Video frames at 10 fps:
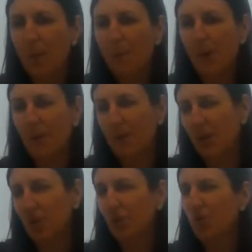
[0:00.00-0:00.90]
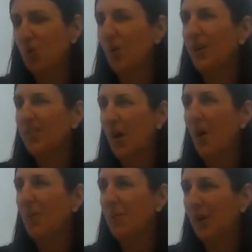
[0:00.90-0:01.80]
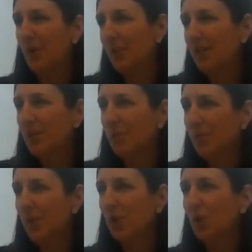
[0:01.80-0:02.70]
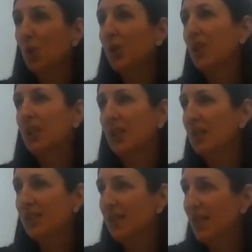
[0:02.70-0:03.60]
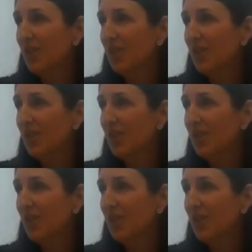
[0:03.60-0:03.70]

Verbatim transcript: but it makes your stories all the better because people are learning things that they